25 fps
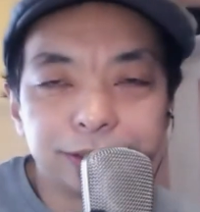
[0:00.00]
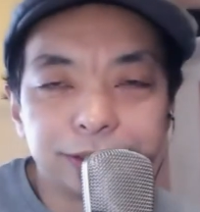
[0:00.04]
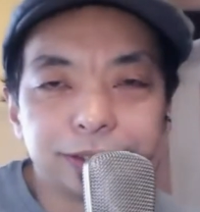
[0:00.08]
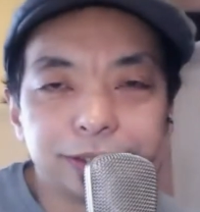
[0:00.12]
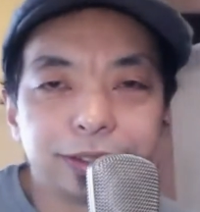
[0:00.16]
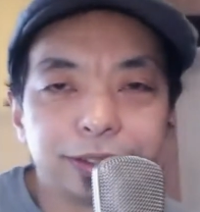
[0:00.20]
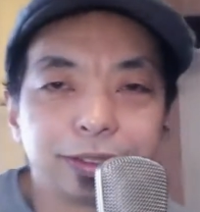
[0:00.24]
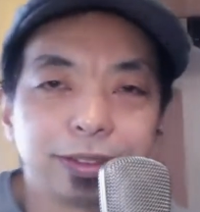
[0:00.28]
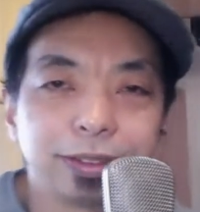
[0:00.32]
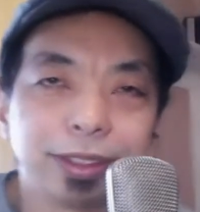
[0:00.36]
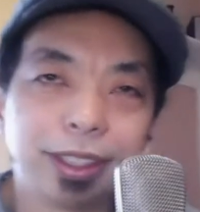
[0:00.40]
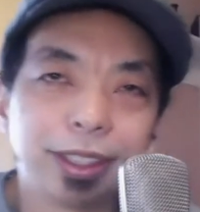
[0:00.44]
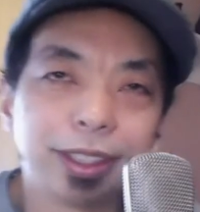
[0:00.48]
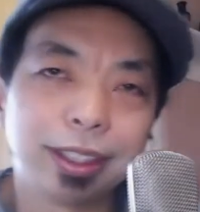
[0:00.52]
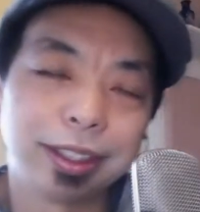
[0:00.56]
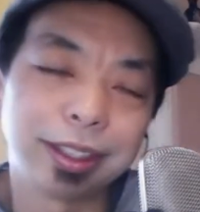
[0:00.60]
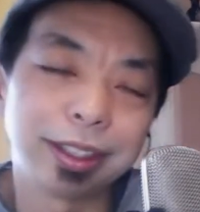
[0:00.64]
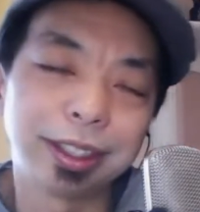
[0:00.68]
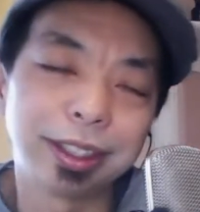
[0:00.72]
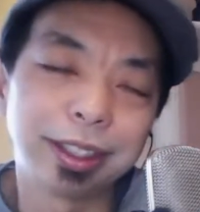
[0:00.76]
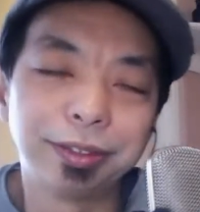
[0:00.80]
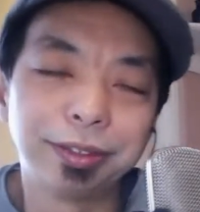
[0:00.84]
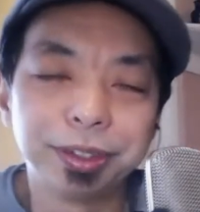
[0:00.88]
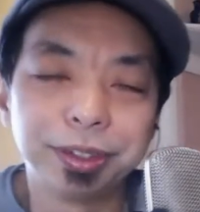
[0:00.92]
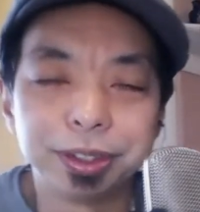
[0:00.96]
we
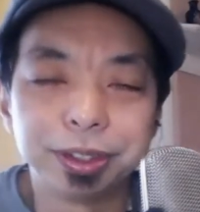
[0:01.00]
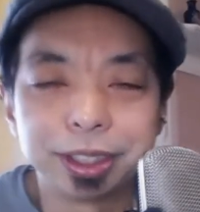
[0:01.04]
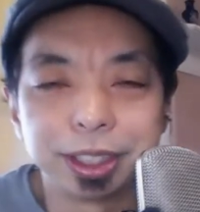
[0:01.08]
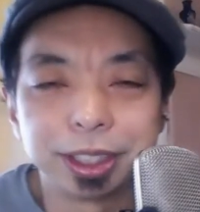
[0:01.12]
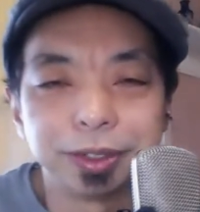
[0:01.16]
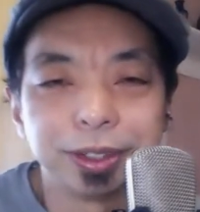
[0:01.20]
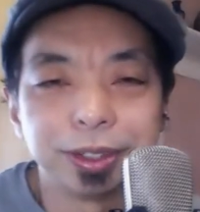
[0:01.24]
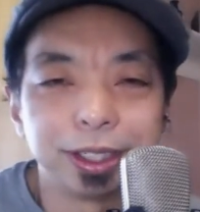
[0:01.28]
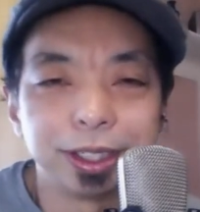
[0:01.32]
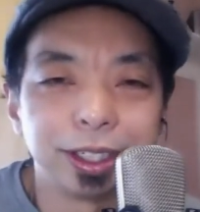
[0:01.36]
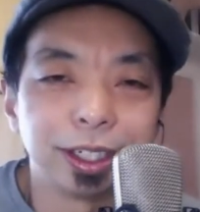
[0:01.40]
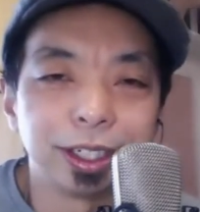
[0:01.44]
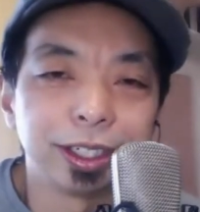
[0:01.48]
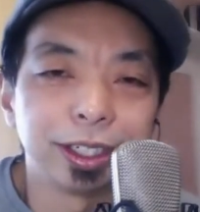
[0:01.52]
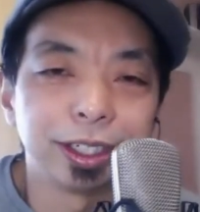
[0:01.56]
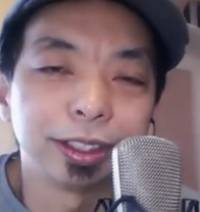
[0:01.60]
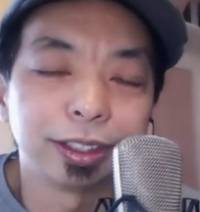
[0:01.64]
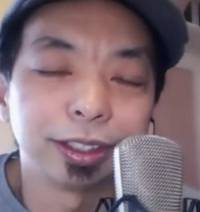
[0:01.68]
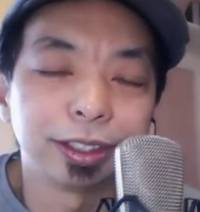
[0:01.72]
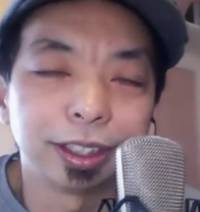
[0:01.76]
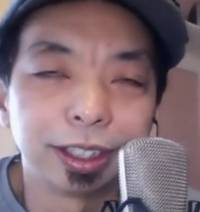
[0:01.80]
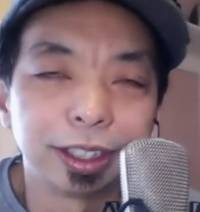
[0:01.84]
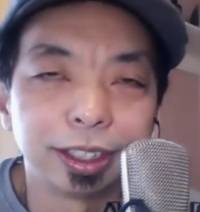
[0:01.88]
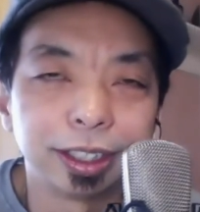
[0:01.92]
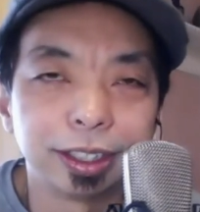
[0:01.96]
interviewed someone
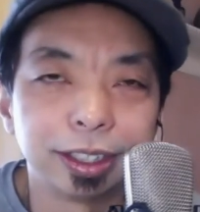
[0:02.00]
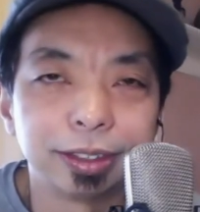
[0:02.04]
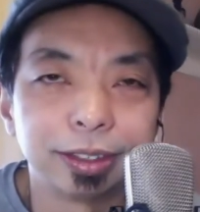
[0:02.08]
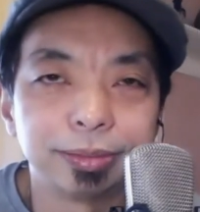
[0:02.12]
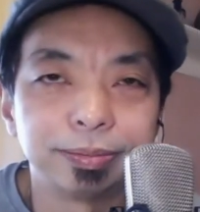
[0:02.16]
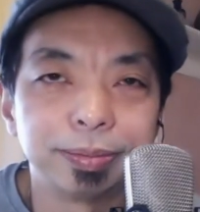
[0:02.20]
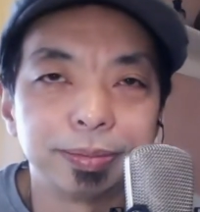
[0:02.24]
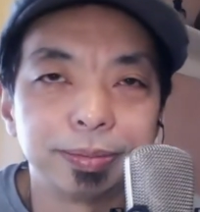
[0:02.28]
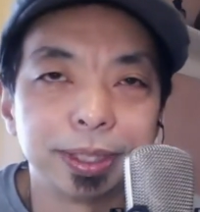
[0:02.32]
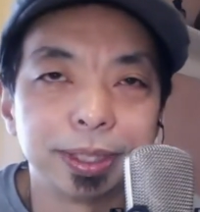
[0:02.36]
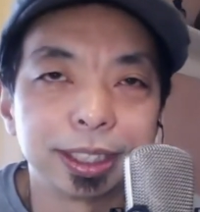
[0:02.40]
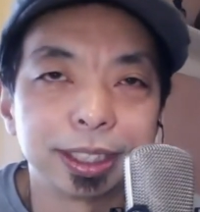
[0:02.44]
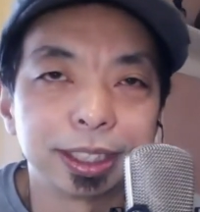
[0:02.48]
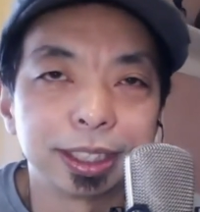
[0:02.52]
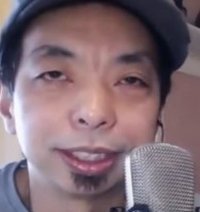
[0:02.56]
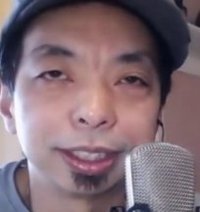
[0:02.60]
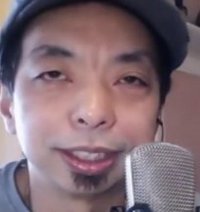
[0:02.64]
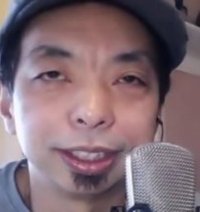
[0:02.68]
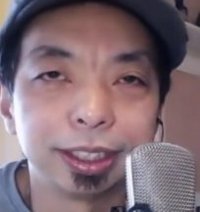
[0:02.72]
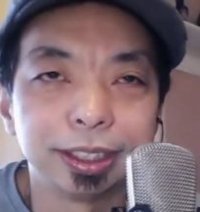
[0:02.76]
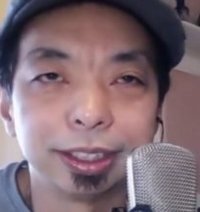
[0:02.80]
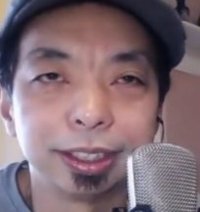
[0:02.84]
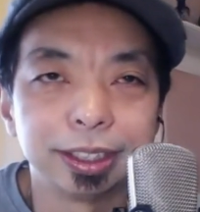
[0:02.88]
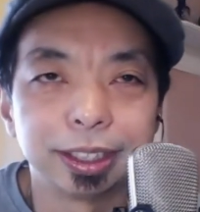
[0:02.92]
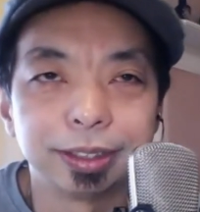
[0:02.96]
on uh,
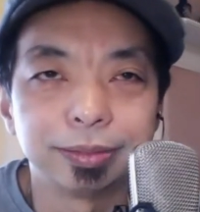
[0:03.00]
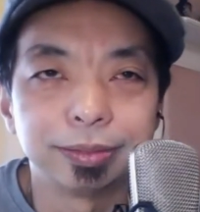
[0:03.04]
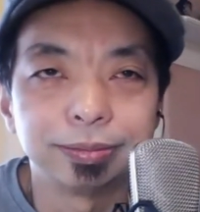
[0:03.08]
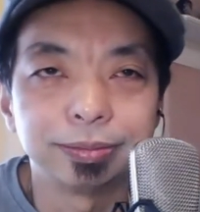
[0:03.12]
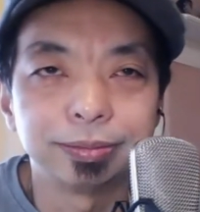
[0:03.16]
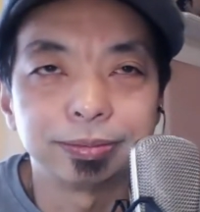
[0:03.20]
basically a, uh,